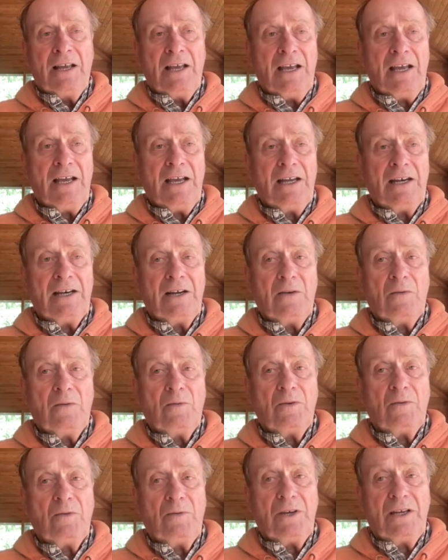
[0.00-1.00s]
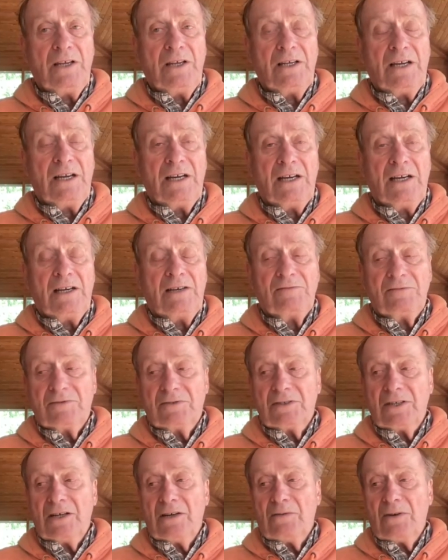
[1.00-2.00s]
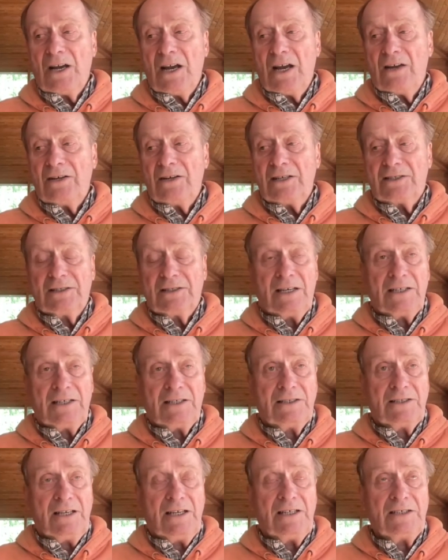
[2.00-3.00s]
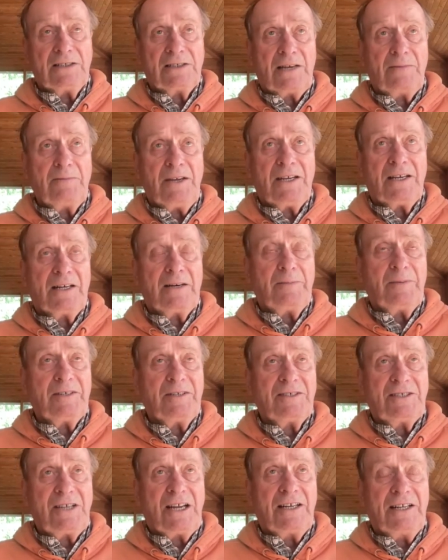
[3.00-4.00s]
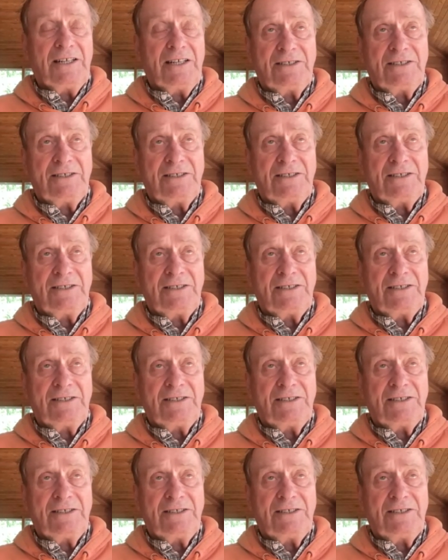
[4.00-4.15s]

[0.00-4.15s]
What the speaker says: and we sit around, discuss things. I'm making up an